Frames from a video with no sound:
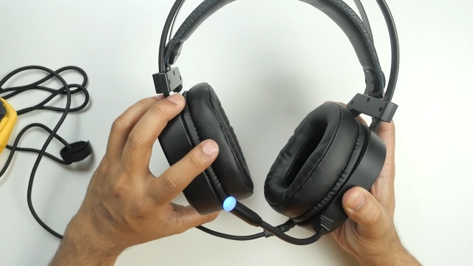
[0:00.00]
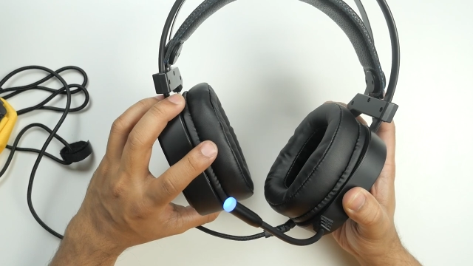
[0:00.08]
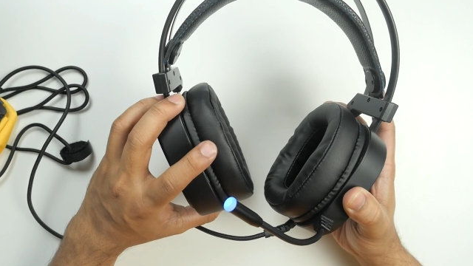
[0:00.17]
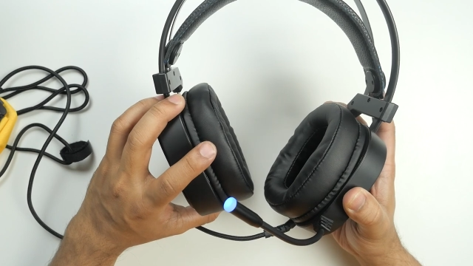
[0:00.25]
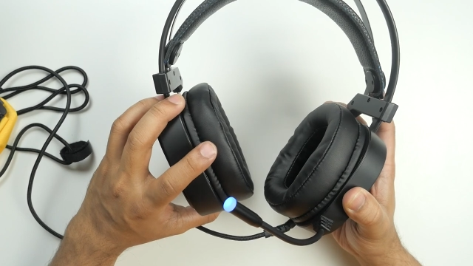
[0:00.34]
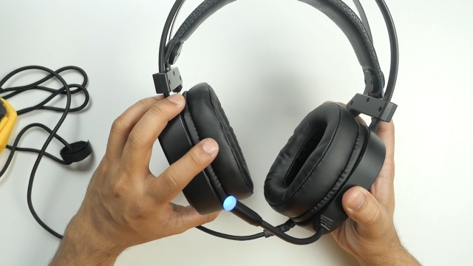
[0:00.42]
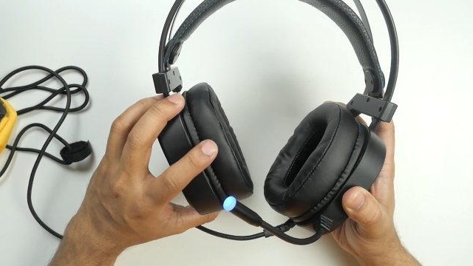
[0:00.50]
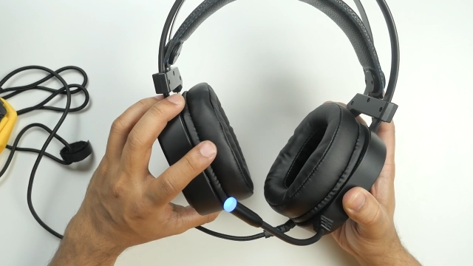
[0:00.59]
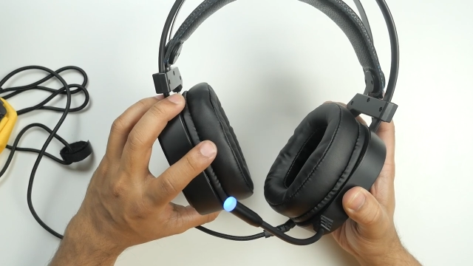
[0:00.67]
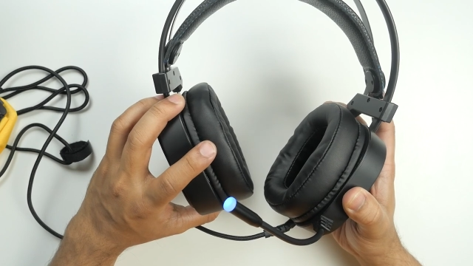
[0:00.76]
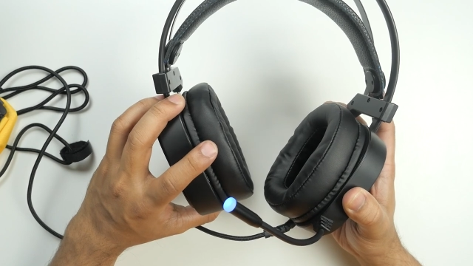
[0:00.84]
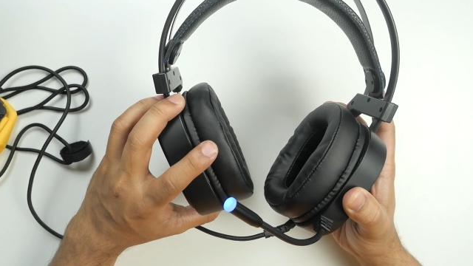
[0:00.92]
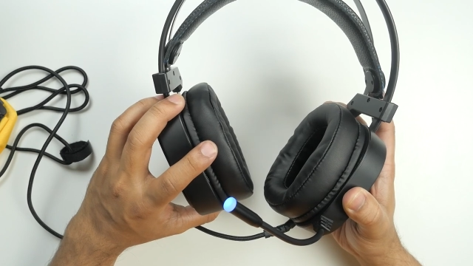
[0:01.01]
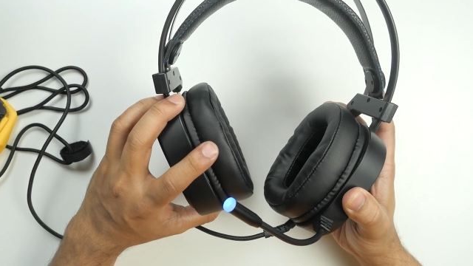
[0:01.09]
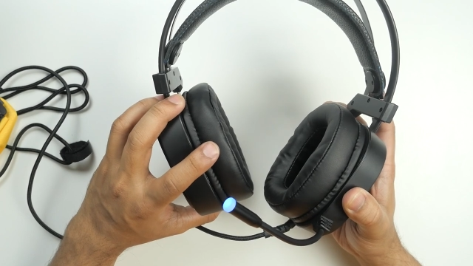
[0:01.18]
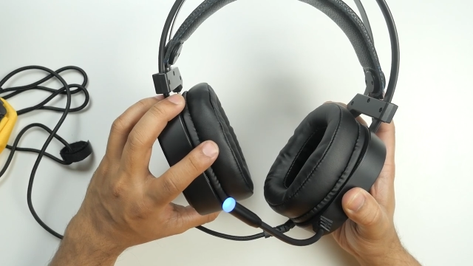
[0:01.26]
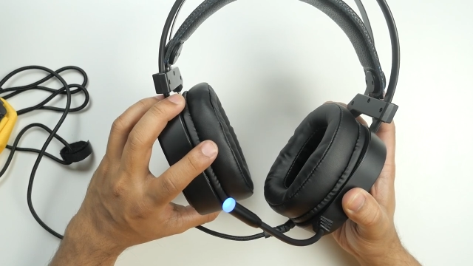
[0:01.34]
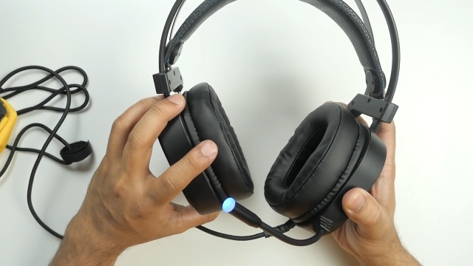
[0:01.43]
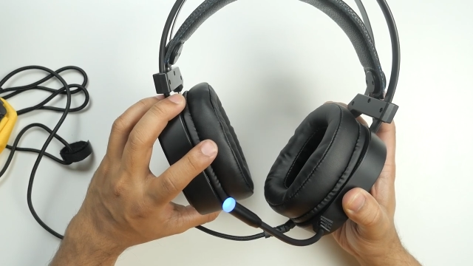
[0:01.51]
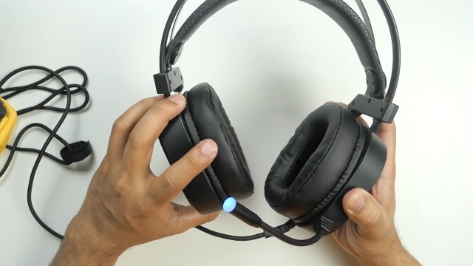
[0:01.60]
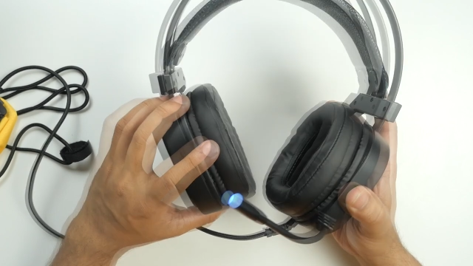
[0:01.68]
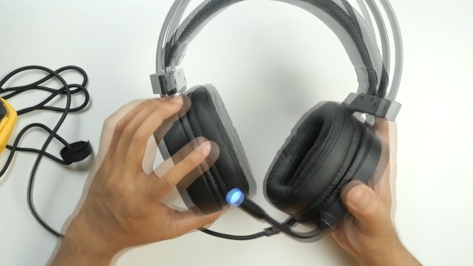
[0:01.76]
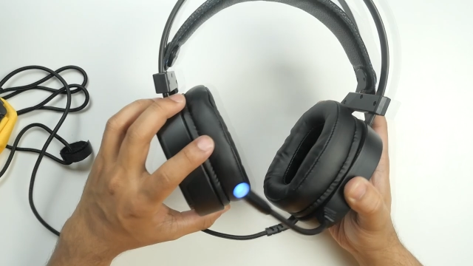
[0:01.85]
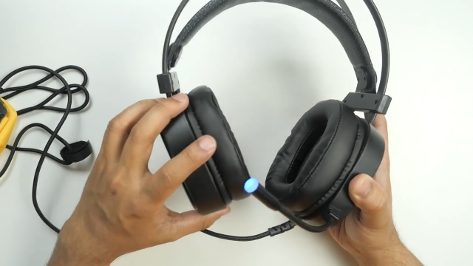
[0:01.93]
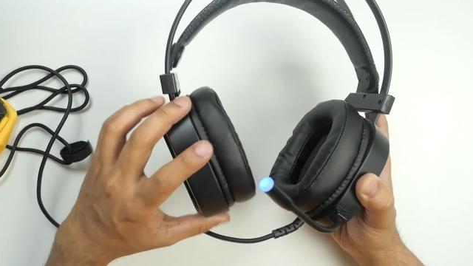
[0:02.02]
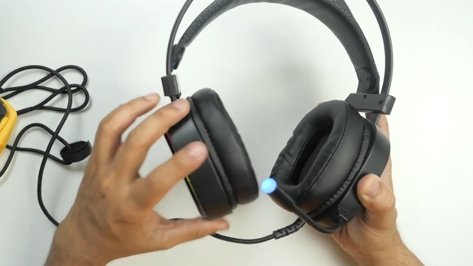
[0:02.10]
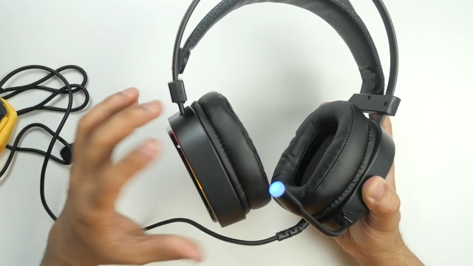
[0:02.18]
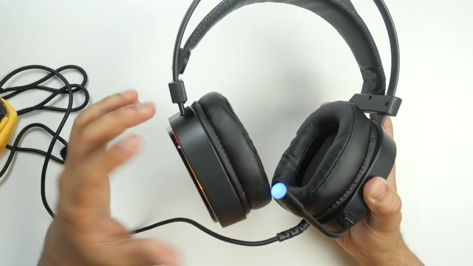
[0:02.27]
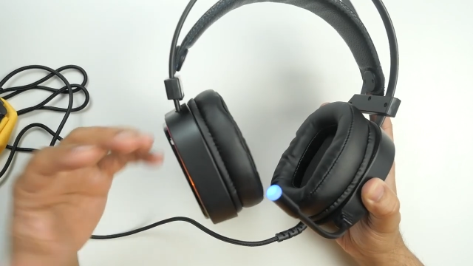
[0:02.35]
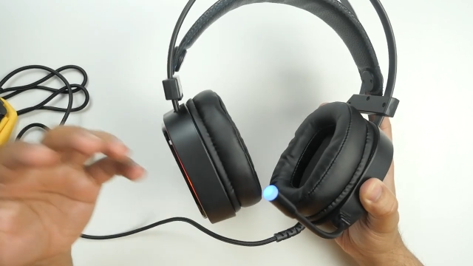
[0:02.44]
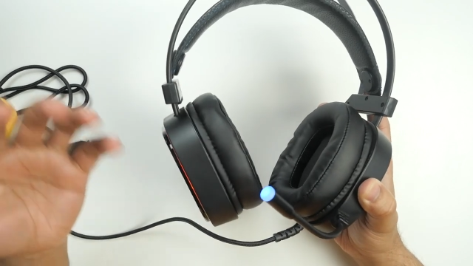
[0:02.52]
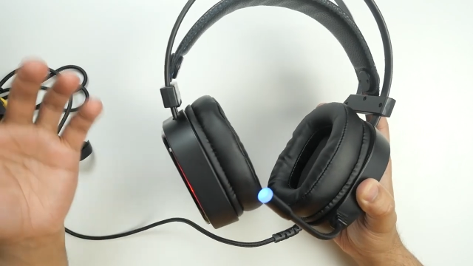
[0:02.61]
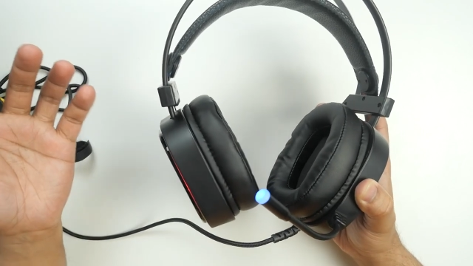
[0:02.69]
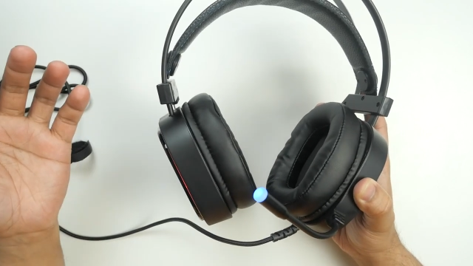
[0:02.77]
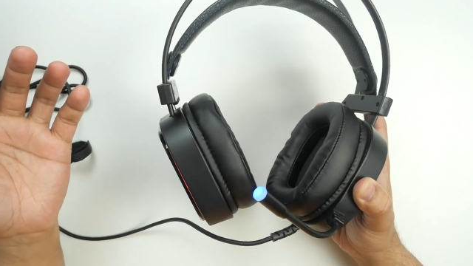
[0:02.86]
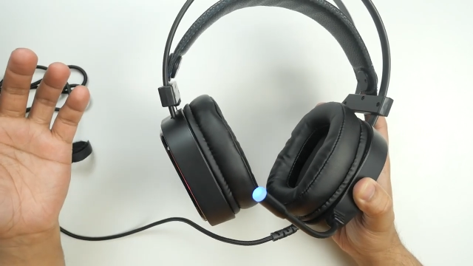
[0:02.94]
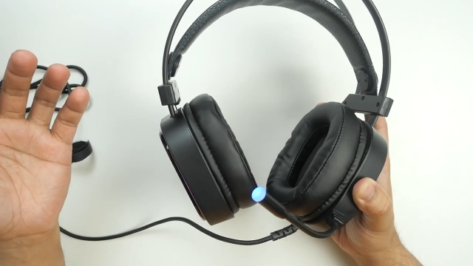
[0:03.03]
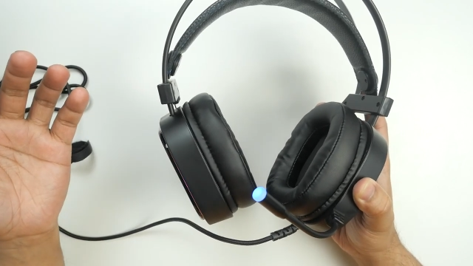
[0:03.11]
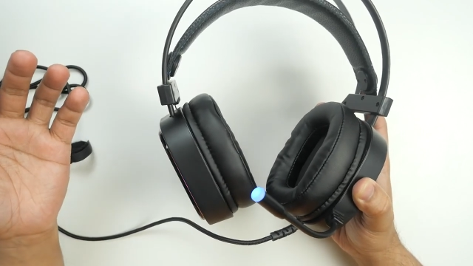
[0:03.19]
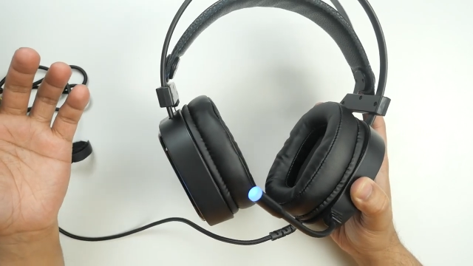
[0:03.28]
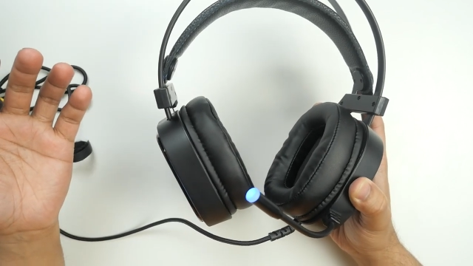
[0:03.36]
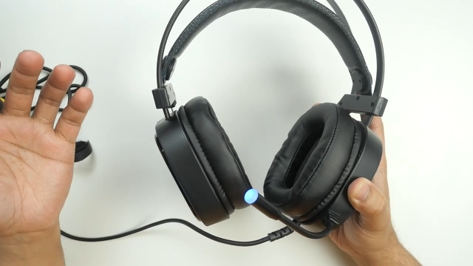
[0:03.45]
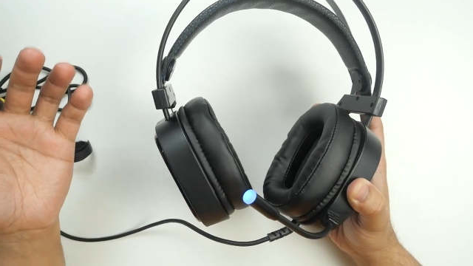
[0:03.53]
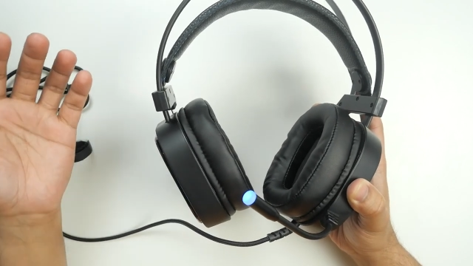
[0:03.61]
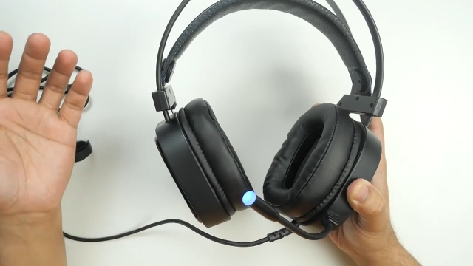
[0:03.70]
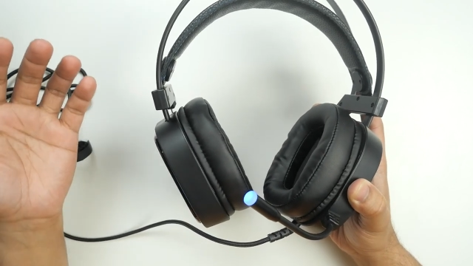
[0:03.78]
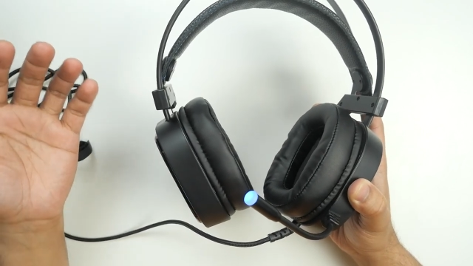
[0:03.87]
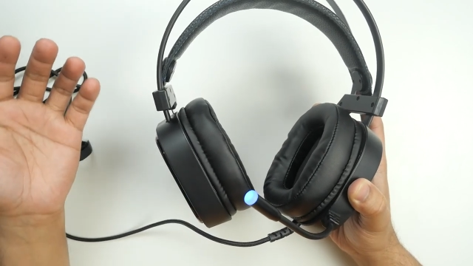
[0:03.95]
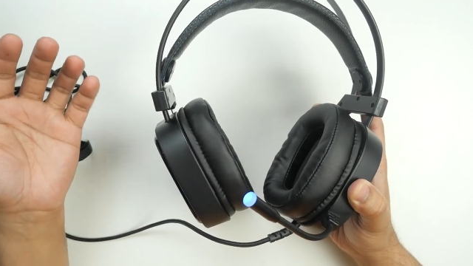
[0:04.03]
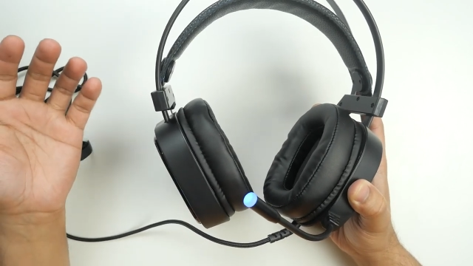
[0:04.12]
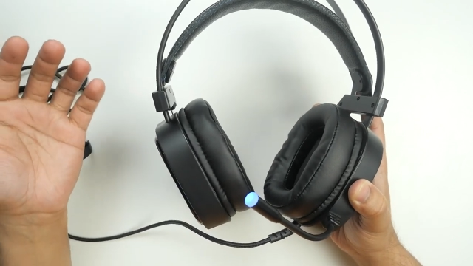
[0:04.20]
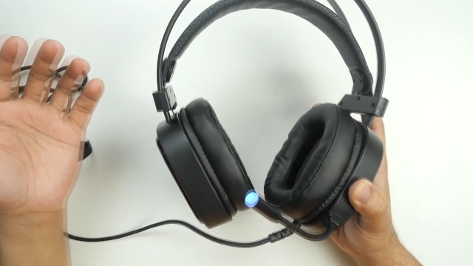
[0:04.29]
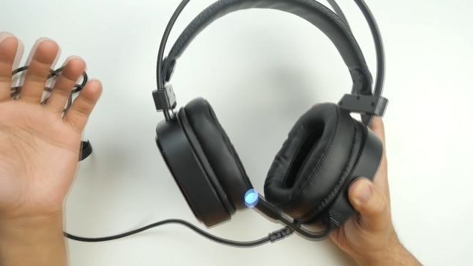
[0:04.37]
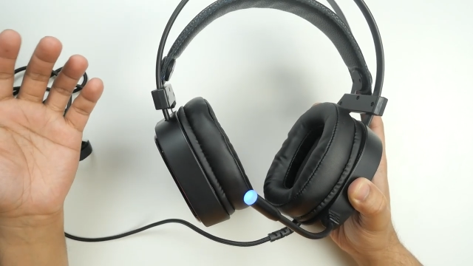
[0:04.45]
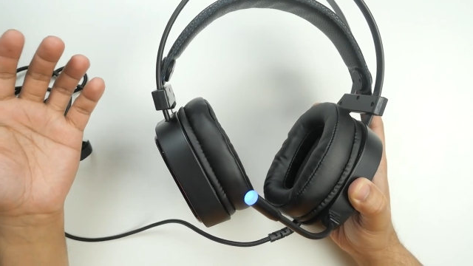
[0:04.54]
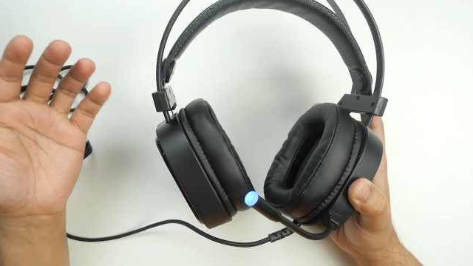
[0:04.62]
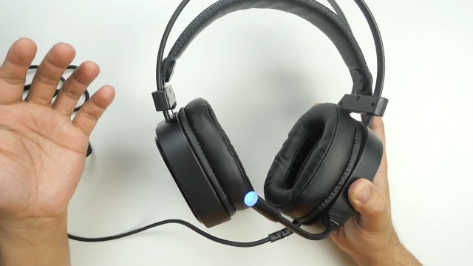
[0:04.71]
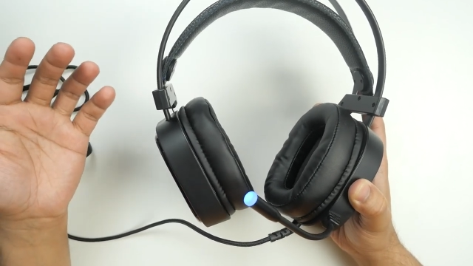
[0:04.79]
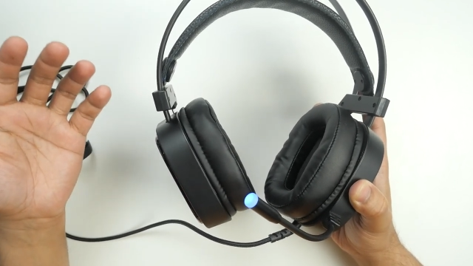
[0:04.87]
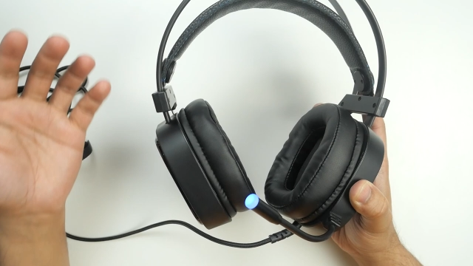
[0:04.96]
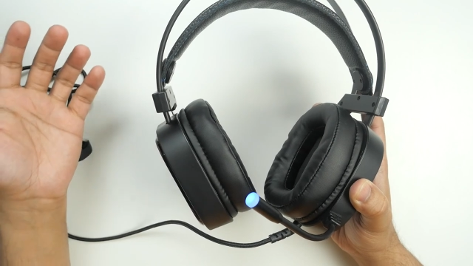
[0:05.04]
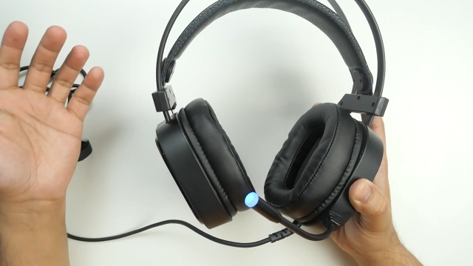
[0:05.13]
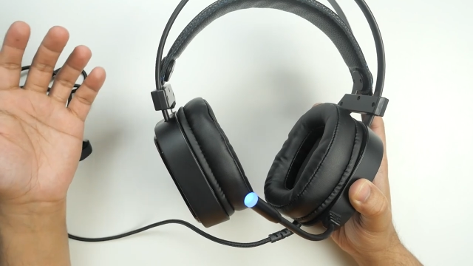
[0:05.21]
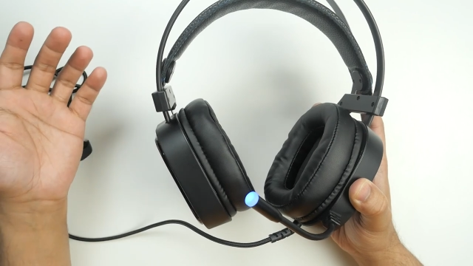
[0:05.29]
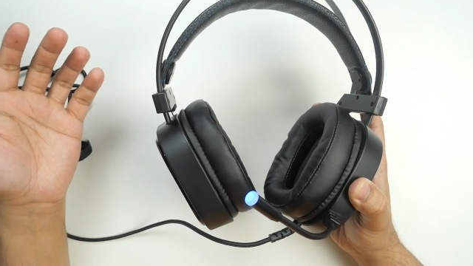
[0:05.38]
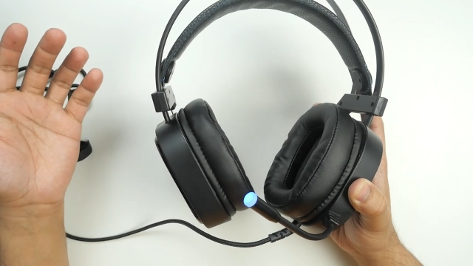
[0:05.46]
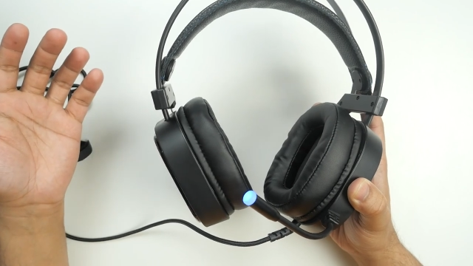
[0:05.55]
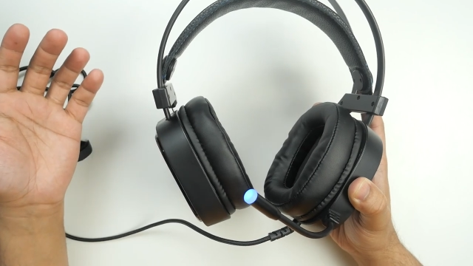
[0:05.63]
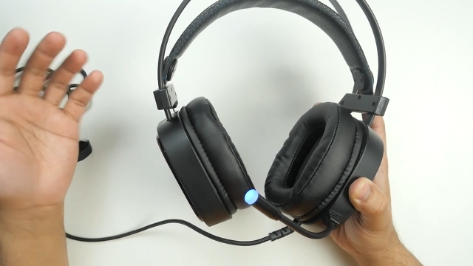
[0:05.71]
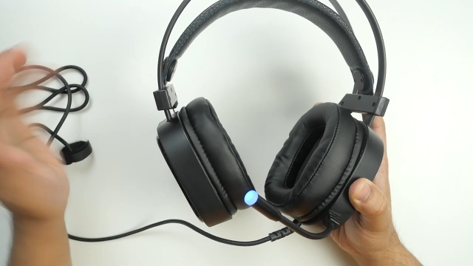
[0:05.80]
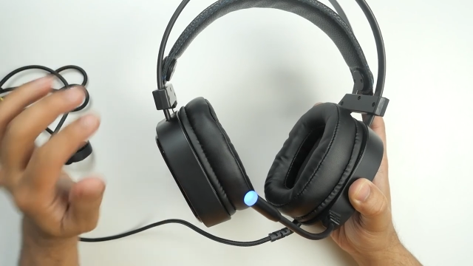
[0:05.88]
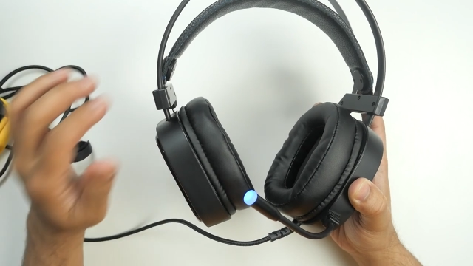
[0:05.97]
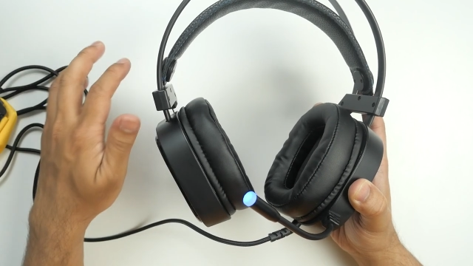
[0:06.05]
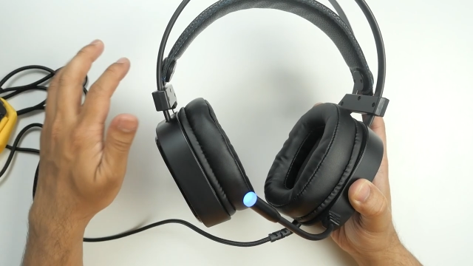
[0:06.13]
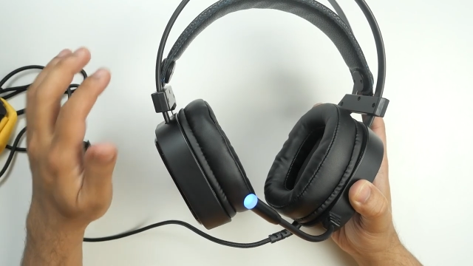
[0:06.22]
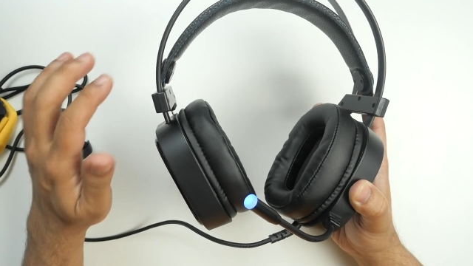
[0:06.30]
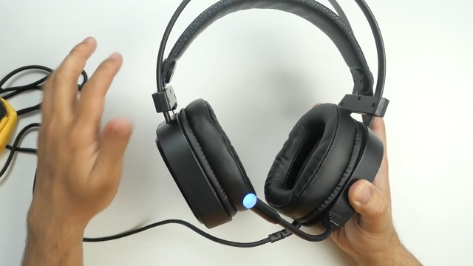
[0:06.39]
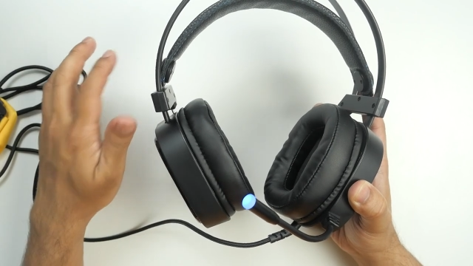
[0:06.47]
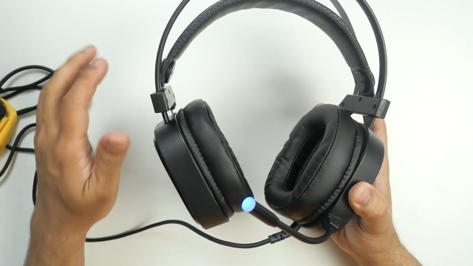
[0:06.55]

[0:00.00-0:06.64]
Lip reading: (no speaker visible)